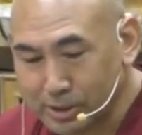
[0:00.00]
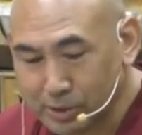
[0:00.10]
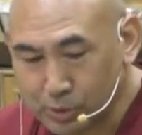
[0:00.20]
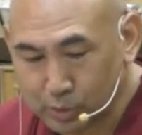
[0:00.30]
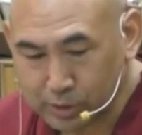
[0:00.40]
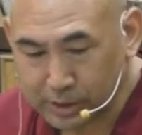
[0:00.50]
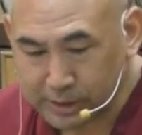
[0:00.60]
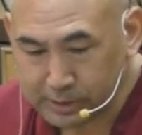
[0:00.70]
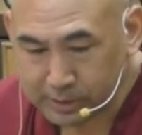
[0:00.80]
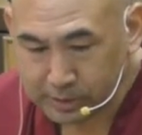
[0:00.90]
So
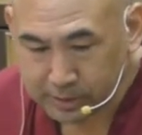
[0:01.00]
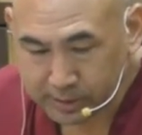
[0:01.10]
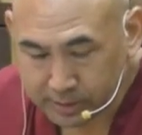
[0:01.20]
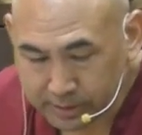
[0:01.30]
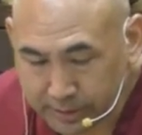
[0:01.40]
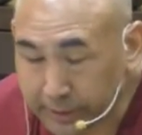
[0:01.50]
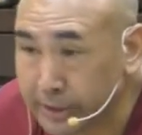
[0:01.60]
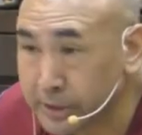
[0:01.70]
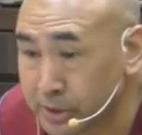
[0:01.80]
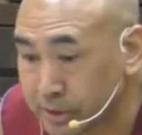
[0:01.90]
this, I
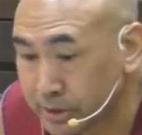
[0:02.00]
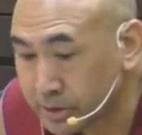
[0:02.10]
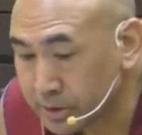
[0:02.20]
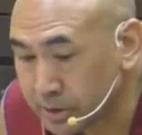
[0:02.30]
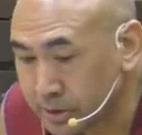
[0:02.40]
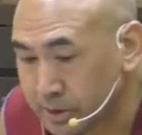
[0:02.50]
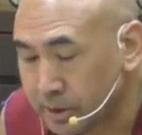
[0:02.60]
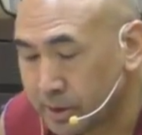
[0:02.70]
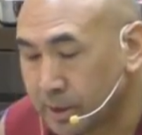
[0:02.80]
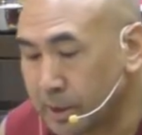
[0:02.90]
can
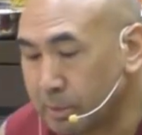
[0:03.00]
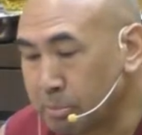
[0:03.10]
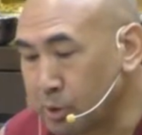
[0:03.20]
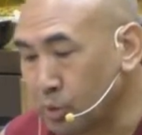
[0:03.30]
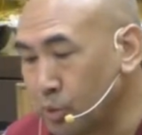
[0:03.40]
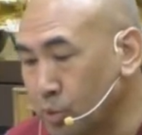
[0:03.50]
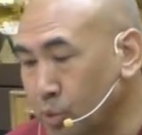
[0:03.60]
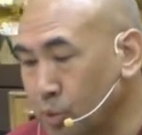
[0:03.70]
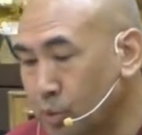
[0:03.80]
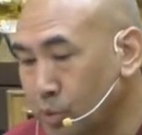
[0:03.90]
happy
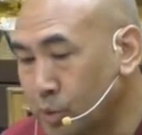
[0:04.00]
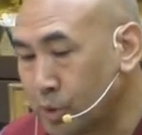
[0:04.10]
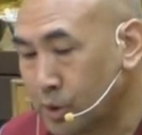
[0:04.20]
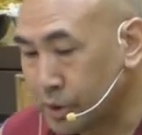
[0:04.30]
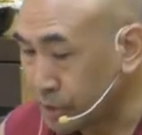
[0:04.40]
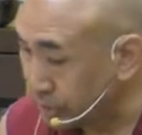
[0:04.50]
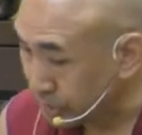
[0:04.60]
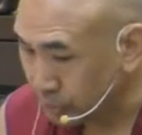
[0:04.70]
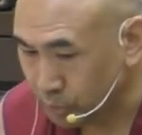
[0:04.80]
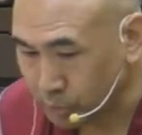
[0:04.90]
to share
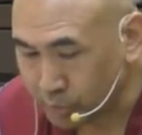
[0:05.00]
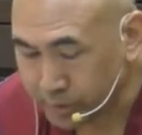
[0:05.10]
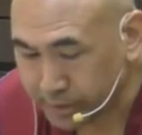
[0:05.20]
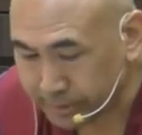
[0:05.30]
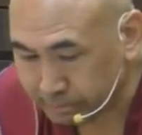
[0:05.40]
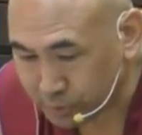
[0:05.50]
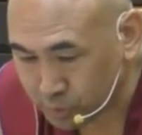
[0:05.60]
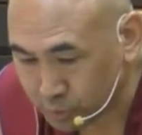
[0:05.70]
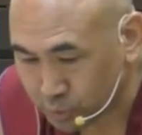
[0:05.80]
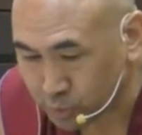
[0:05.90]
you, happy
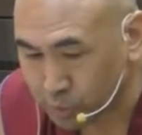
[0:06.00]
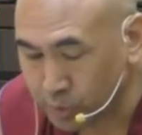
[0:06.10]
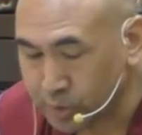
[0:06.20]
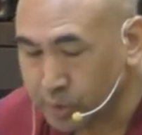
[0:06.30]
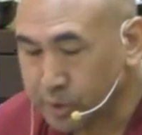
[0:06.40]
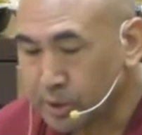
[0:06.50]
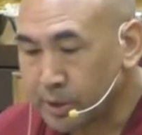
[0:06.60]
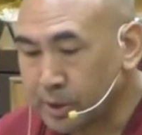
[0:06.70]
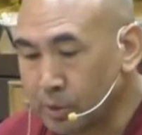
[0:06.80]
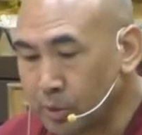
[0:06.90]
to,
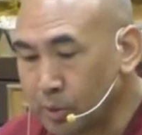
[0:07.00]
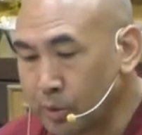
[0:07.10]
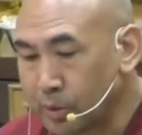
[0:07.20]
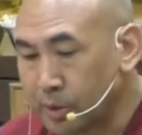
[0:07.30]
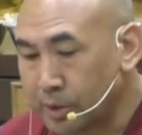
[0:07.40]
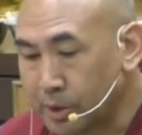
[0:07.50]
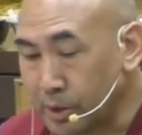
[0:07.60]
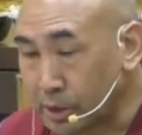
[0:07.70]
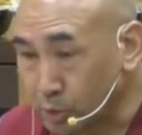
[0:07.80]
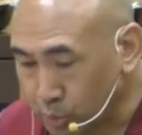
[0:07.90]
you know,
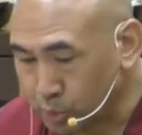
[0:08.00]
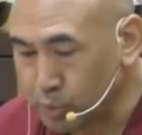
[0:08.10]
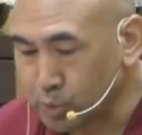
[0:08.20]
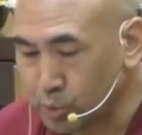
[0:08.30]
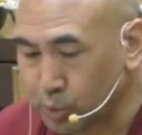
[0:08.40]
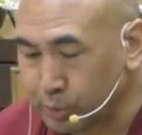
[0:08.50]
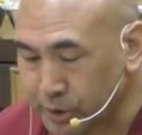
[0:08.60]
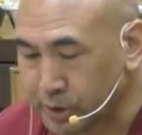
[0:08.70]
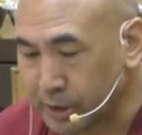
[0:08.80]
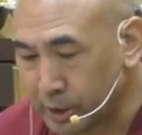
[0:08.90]
introduce you, which
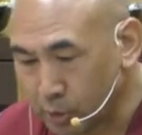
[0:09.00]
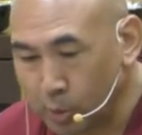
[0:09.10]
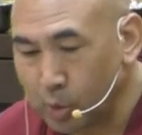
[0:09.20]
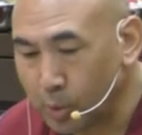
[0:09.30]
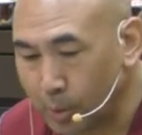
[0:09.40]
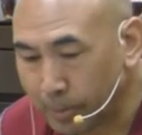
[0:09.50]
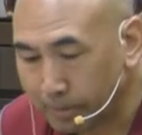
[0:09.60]
is I know.